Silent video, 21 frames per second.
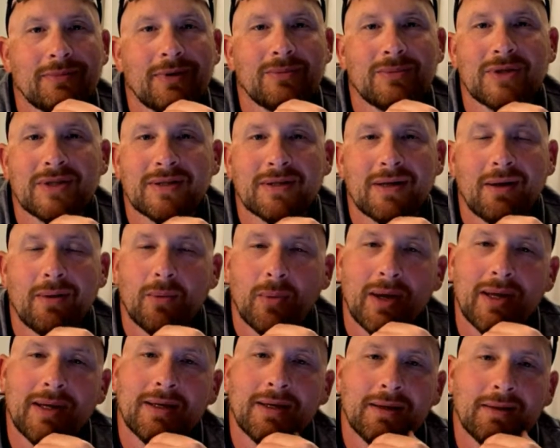I'm just not
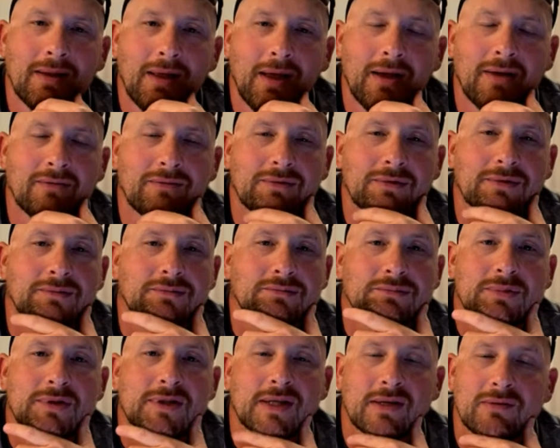waiting in line for
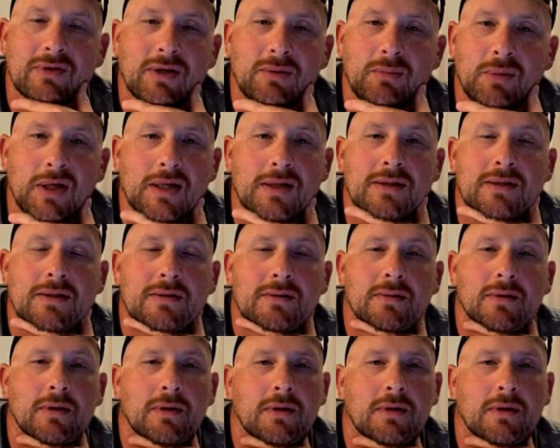70 minutes.